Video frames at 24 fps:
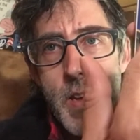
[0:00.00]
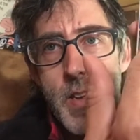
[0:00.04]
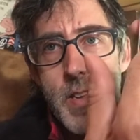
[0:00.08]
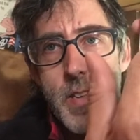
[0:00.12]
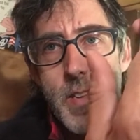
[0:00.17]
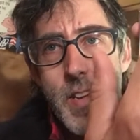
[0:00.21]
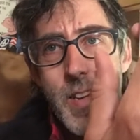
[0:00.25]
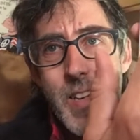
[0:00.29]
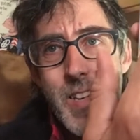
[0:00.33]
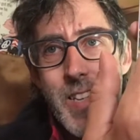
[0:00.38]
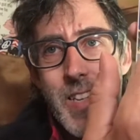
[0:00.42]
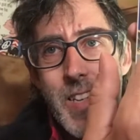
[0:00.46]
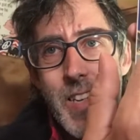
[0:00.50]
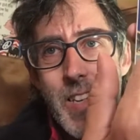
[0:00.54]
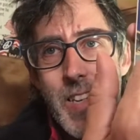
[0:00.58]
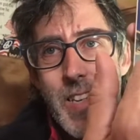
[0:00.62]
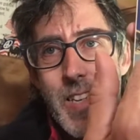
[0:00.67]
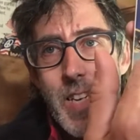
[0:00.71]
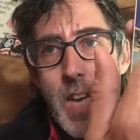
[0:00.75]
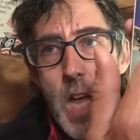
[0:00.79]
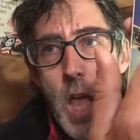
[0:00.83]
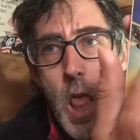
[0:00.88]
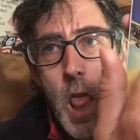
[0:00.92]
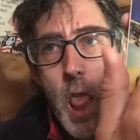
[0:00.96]

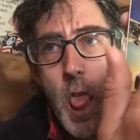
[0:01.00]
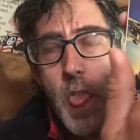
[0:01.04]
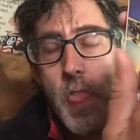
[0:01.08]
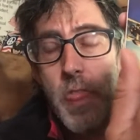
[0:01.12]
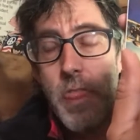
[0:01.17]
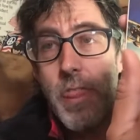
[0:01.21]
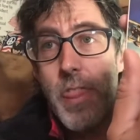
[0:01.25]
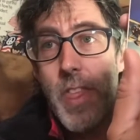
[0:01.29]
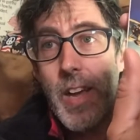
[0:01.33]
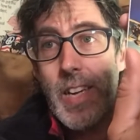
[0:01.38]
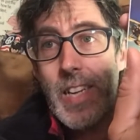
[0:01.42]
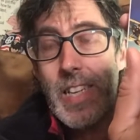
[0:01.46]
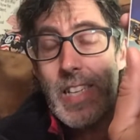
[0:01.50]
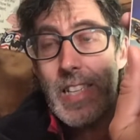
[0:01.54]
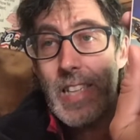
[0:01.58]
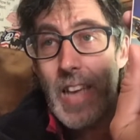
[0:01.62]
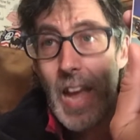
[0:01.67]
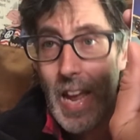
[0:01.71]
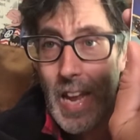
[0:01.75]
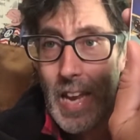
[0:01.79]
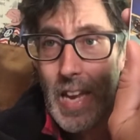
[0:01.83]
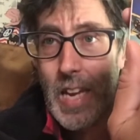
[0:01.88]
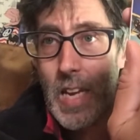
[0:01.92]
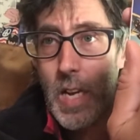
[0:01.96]
Tintin, the
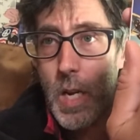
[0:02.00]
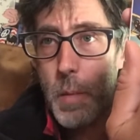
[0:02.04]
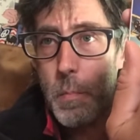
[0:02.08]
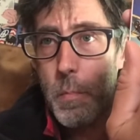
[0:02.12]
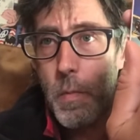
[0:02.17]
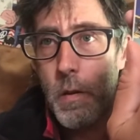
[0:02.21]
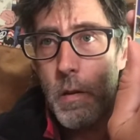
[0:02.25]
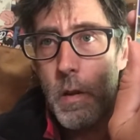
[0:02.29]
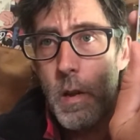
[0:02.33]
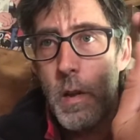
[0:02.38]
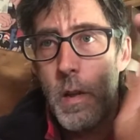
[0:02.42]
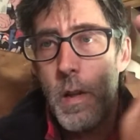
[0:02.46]
game,